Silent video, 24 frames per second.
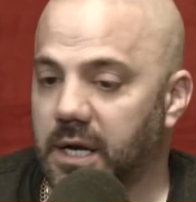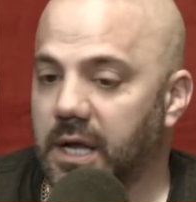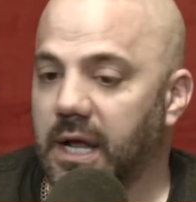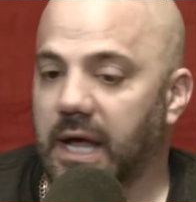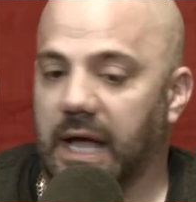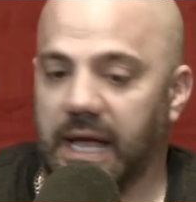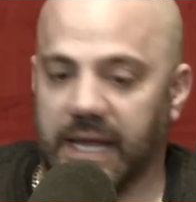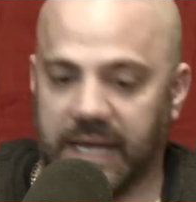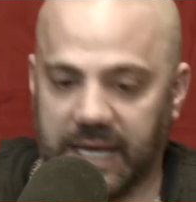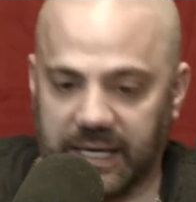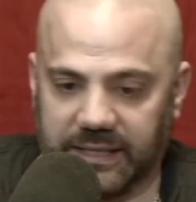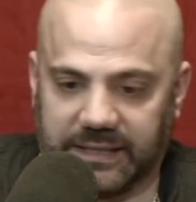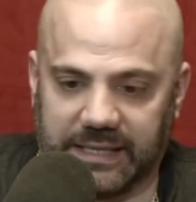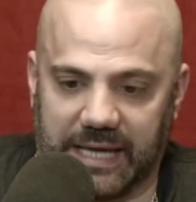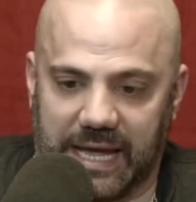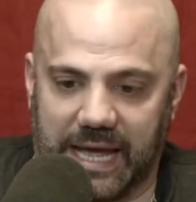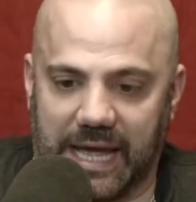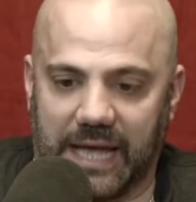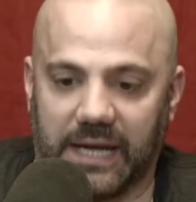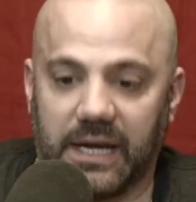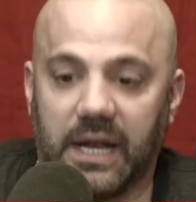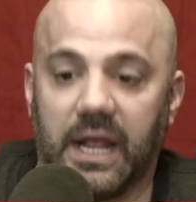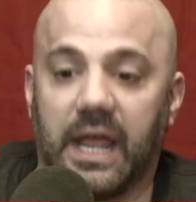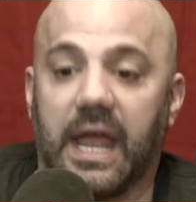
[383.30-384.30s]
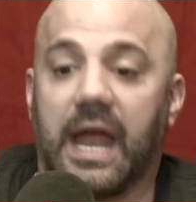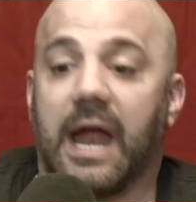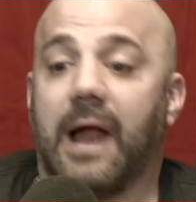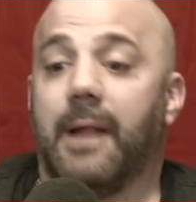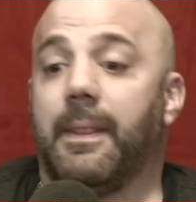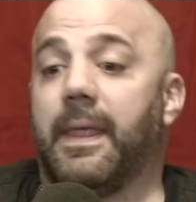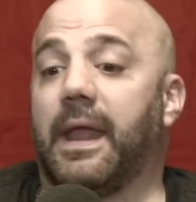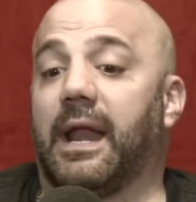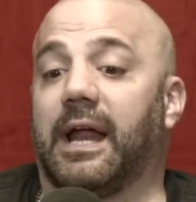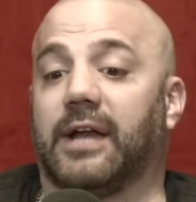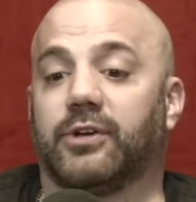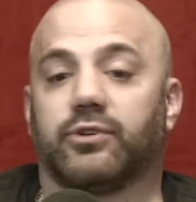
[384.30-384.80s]
I get that. And
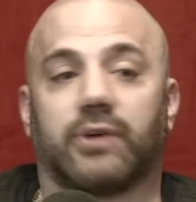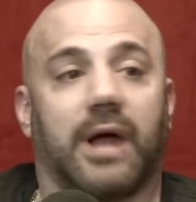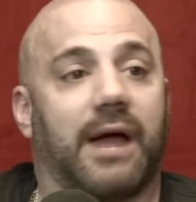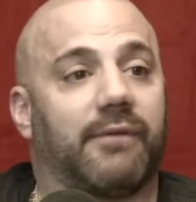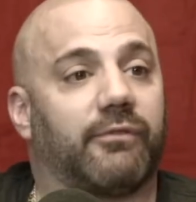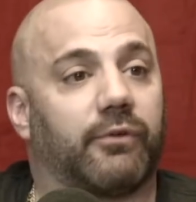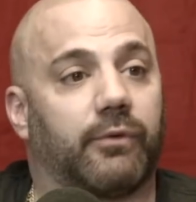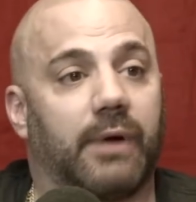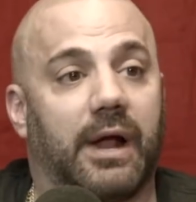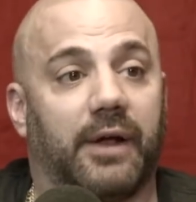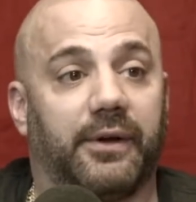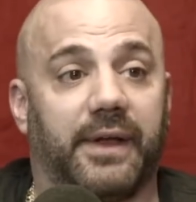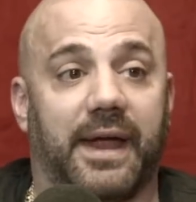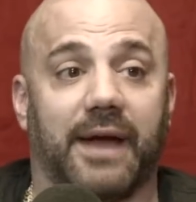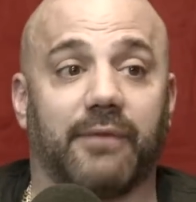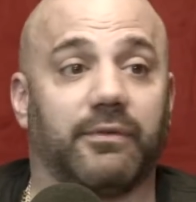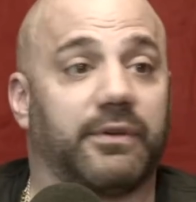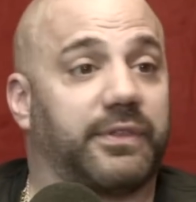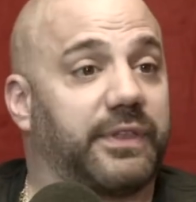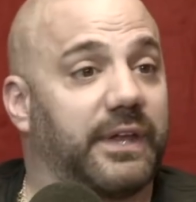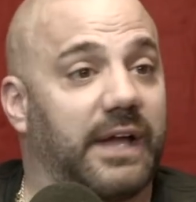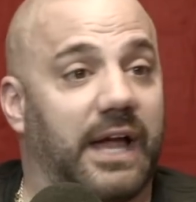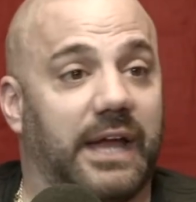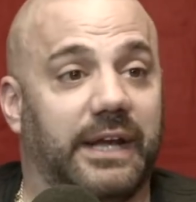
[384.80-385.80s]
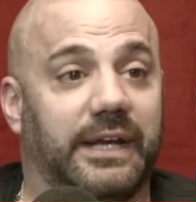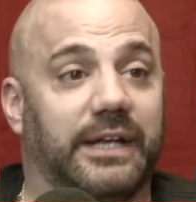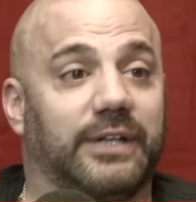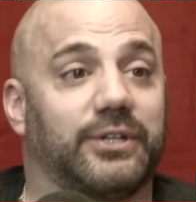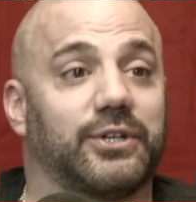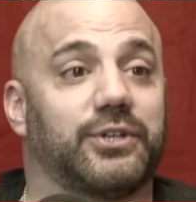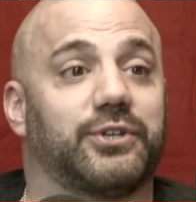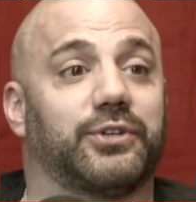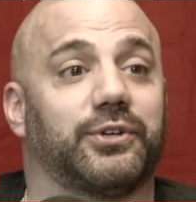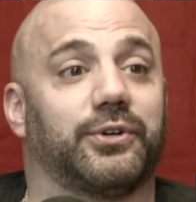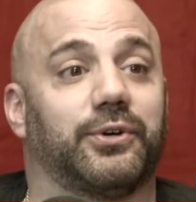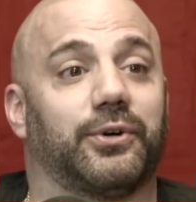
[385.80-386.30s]
then I drive around to everything I need to
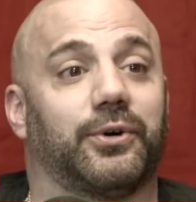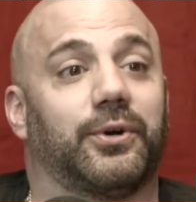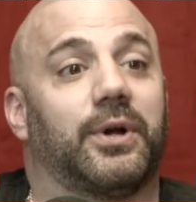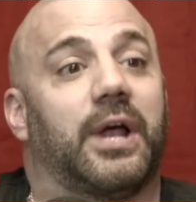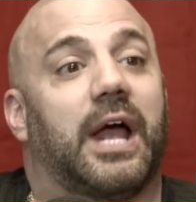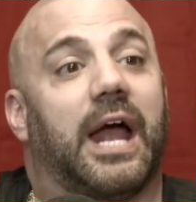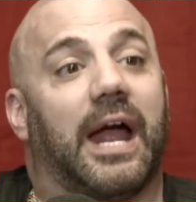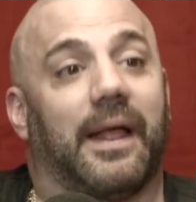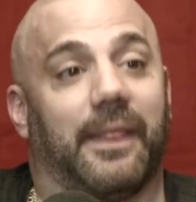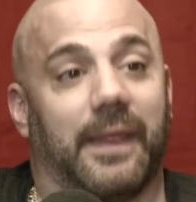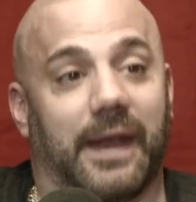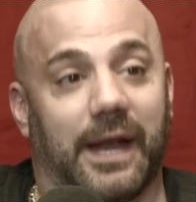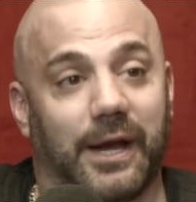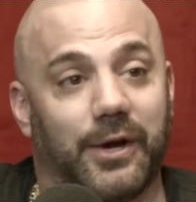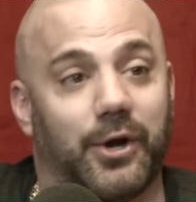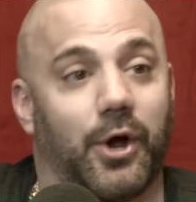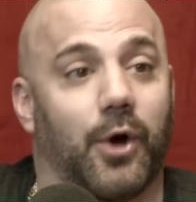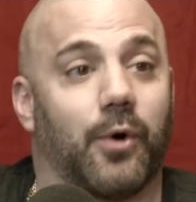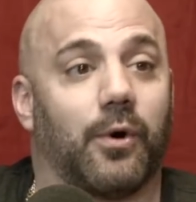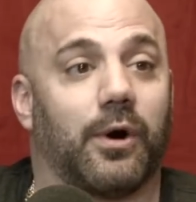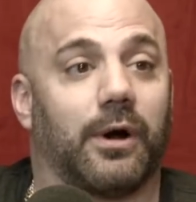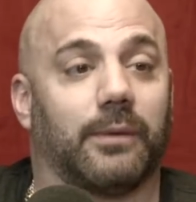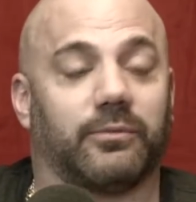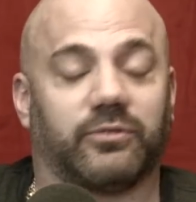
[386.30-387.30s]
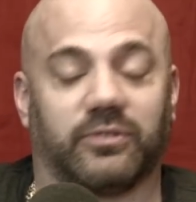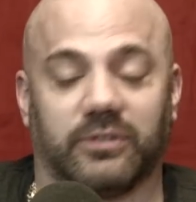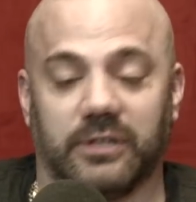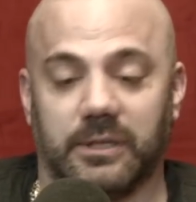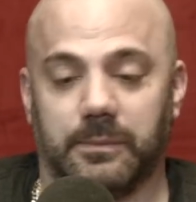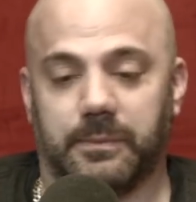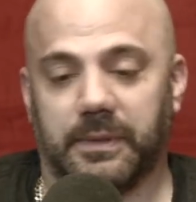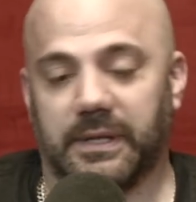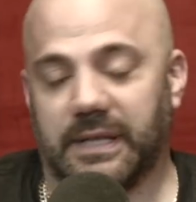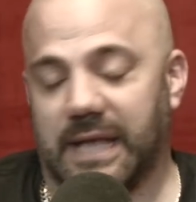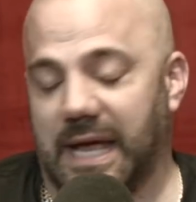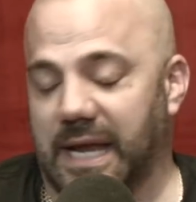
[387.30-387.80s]
do. And then I know where I'm
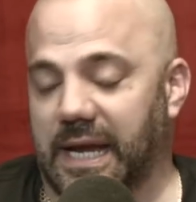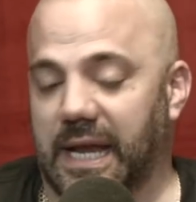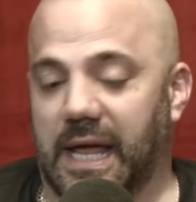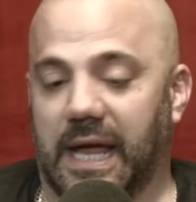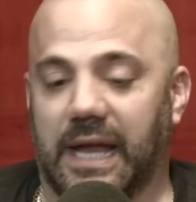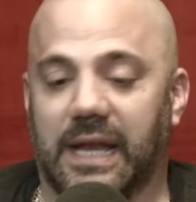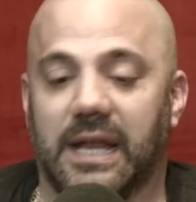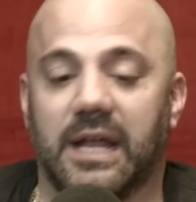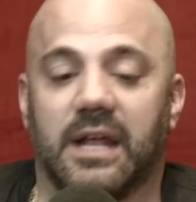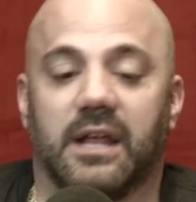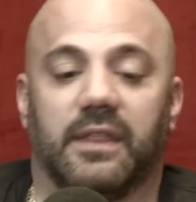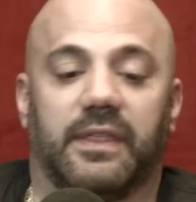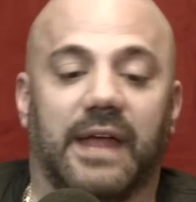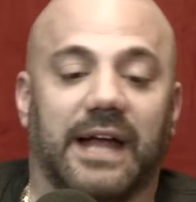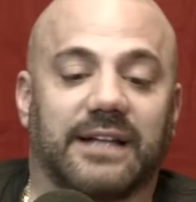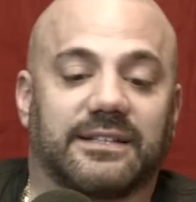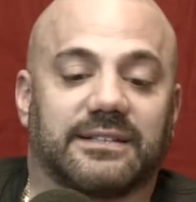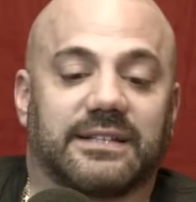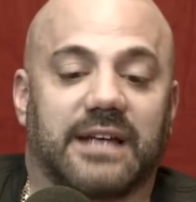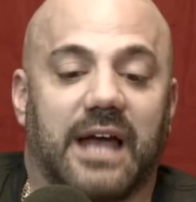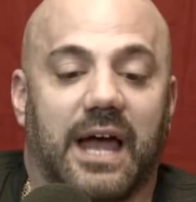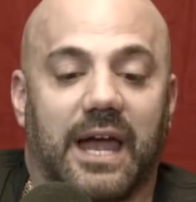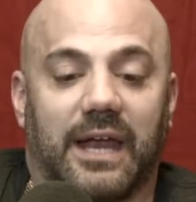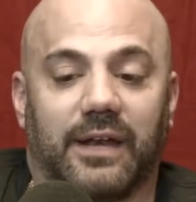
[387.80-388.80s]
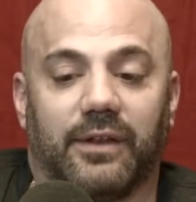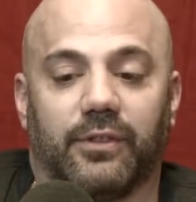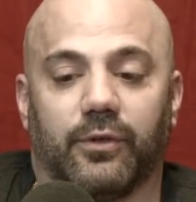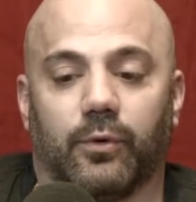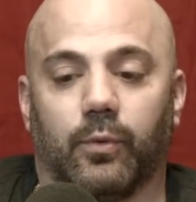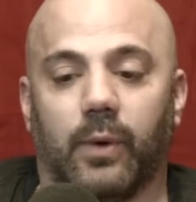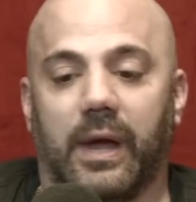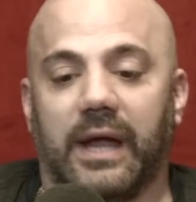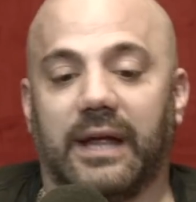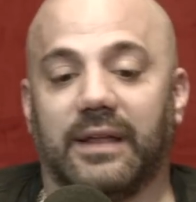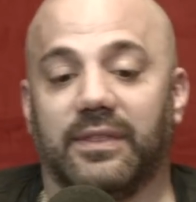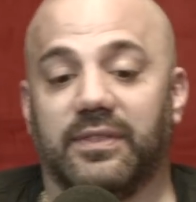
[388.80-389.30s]
sleeping that night. That's kind of the
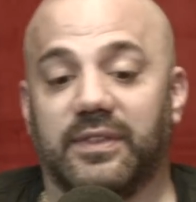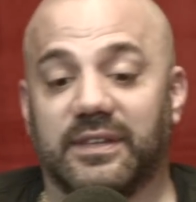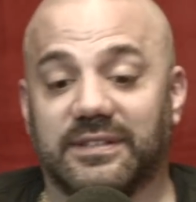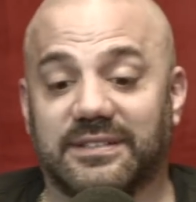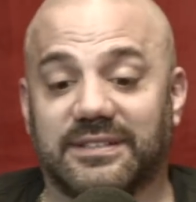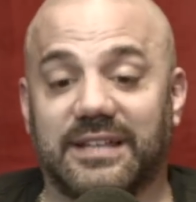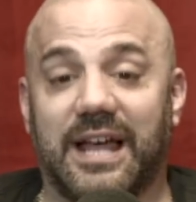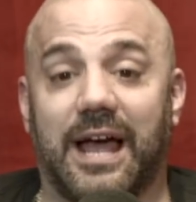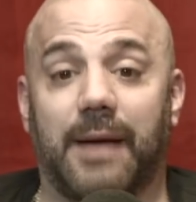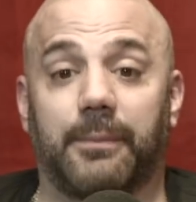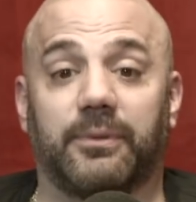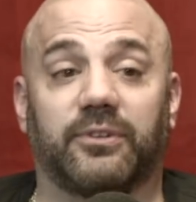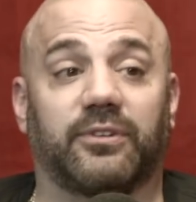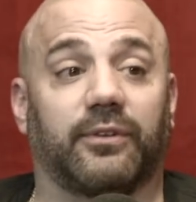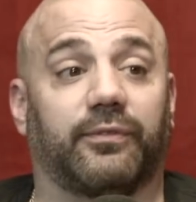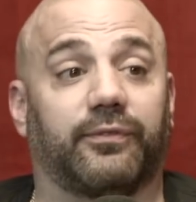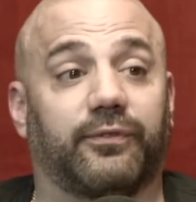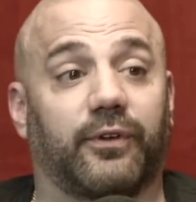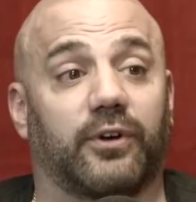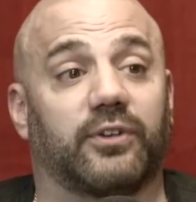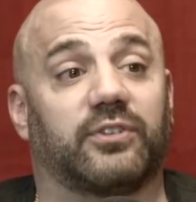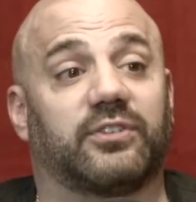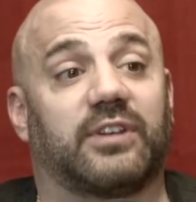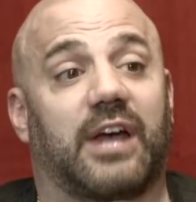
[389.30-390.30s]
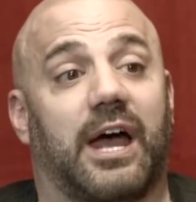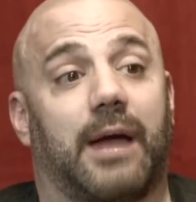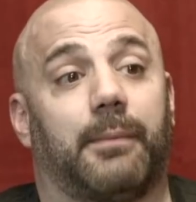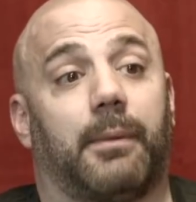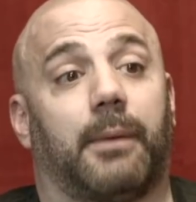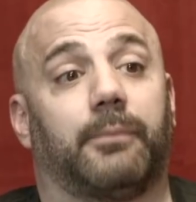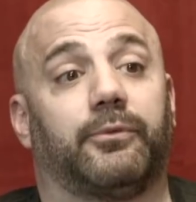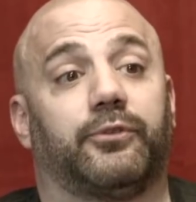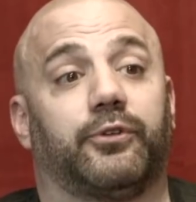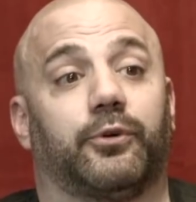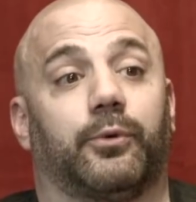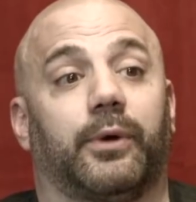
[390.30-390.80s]
way. This time is the first time
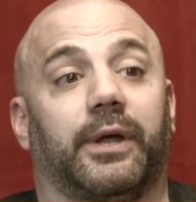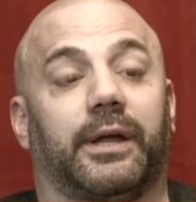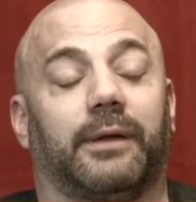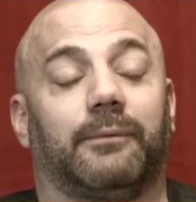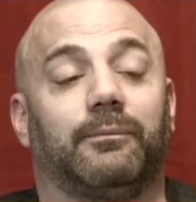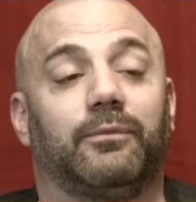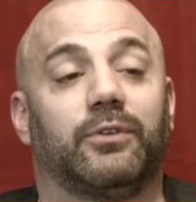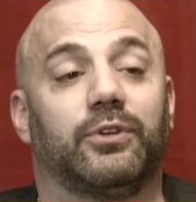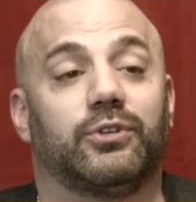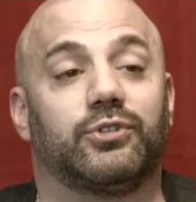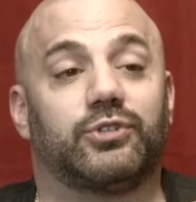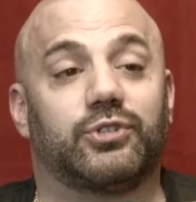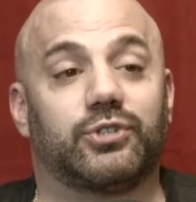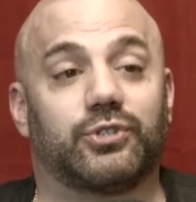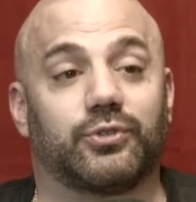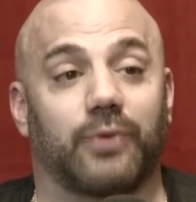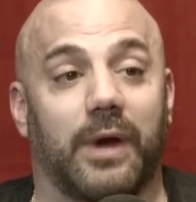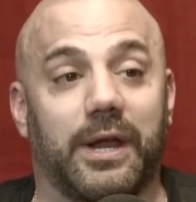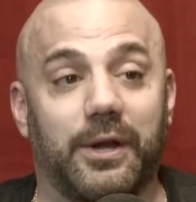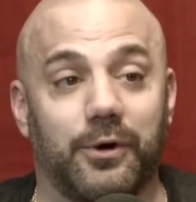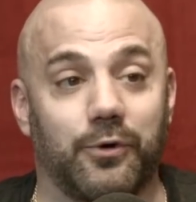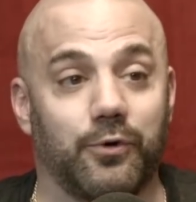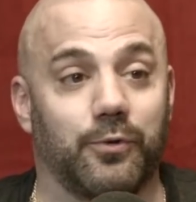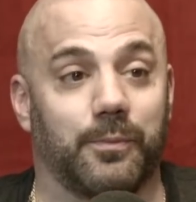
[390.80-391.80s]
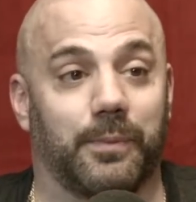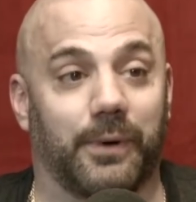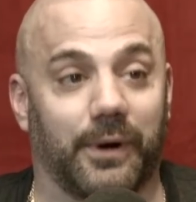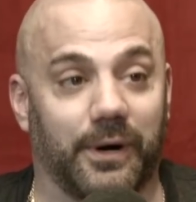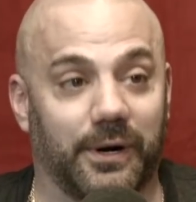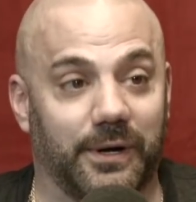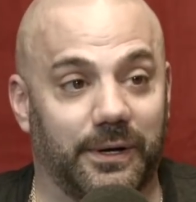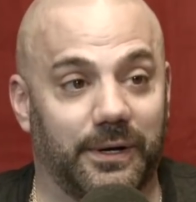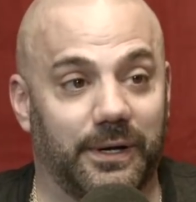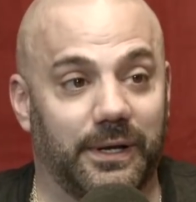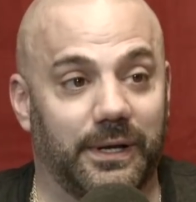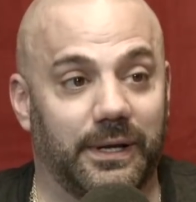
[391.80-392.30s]
I'm doing straight Uber.